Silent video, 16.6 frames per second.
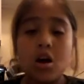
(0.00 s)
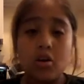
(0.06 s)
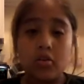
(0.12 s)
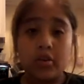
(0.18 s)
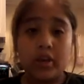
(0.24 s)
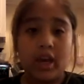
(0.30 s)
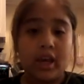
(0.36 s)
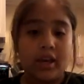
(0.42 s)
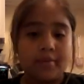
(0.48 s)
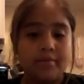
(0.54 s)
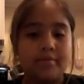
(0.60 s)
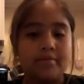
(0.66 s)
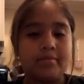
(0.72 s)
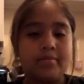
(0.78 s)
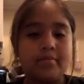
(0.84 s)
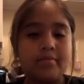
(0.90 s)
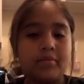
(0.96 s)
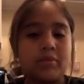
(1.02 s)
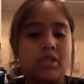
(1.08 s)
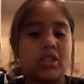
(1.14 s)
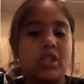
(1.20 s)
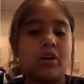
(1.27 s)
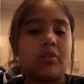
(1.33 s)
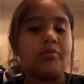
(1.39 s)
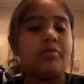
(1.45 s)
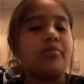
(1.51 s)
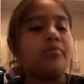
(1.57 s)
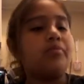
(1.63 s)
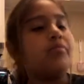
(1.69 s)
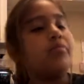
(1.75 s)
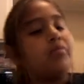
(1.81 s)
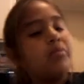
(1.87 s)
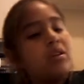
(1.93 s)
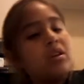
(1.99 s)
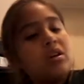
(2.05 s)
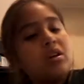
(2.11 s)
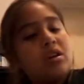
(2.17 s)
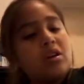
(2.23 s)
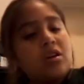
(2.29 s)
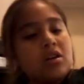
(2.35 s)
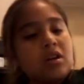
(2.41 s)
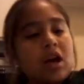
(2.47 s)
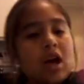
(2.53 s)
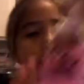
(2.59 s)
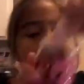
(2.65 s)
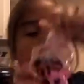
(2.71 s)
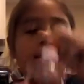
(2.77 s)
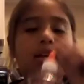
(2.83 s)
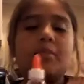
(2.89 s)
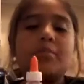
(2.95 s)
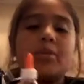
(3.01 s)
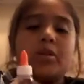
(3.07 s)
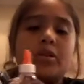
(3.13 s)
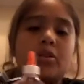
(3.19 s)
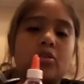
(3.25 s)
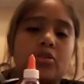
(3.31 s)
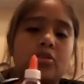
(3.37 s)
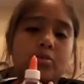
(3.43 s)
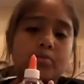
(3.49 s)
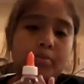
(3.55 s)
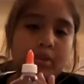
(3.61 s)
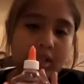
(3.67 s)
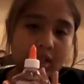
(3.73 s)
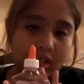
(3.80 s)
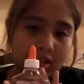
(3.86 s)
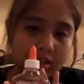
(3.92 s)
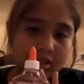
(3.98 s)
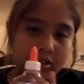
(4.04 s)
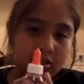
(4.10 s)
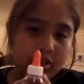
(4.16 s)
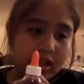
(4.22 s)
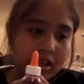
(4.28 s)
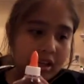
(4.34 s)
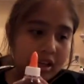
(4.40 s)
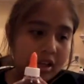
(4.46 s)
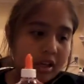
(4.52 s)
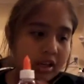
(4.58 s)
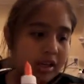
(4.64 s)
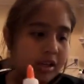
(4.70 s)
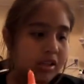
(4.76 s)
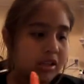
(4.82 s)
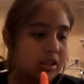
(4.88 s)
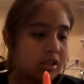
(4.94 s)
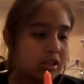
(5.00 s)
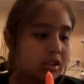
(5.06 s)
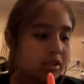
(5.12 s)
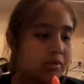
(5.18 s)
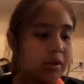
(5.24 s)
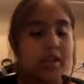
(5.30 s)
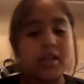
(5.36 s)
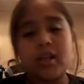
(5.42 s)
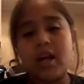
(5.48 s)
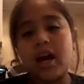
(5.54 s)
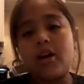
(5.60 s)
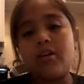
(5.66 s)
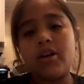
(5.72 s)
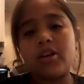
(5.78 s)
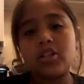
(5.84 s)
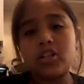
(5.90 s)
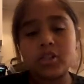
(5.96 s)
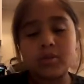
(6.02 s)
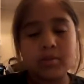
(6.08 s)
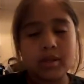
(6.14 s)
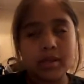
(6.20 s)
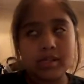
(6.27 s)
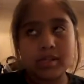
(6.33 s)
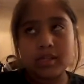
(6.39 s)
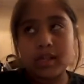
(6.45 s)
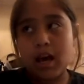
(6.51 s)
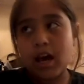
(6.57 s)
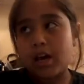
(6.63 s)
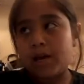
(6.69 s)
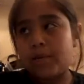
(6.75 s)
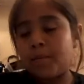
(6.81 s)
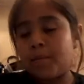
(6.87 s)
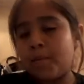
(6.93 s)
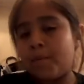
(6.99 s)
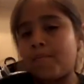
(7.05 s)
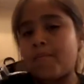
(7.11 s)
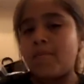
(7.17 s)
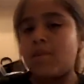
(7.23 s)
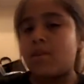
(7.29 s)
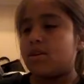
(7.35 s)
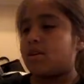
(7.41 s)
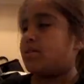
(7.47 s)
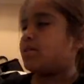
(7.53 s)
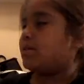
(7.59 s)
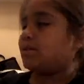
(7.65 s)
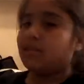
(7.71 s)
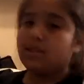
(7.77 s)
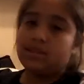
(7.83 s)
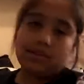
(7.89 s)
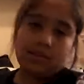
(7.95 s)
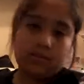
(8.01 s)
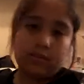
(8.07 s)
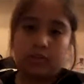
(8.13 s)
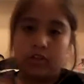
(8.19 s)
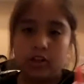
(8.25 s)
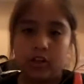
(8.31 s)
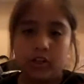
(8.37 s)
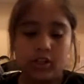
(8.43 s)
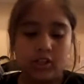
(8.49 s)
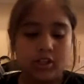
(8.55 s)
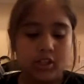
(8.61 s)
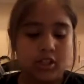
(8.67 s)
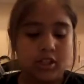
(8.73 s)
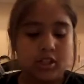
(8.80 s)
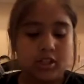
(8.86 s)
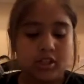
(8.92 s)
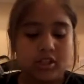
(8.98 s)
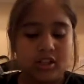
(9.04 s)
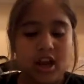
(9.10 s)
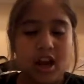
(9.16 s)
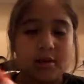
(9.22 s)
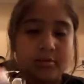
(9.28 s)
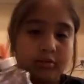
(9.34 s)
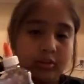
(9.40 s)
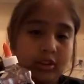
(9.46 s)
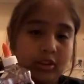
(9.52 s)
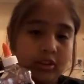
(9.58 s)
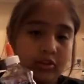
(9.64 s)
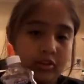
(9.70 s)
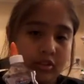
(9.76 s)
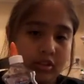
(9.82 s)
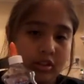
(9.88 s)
Okay, so I am gonna use pink today because right now I just made slime. It's in the fridge and it